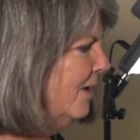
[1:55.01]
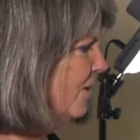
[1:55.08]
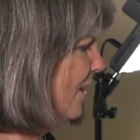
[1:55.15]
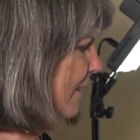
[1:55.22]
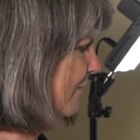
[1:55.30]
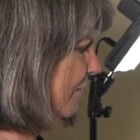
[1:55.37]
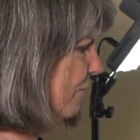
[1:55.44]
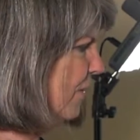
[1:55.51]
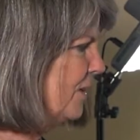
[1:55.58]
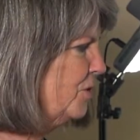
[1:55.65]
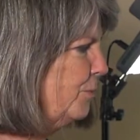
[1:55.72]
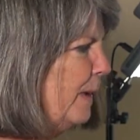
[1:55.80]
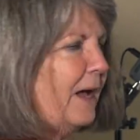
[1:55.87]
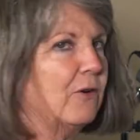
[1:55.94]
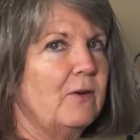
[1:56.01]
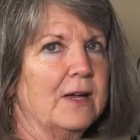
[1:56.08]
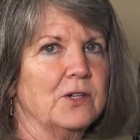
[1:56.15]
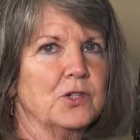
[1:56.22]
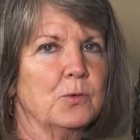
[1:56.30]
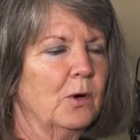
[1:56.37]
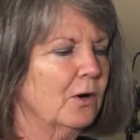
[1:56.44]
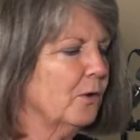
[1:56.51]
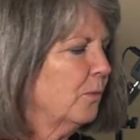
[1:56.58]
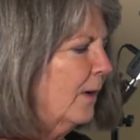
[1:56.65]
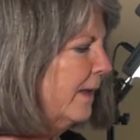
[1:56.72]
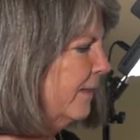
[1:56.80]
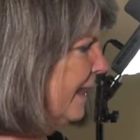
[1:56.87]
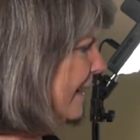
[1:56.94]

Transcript: you have a fresh background to work with.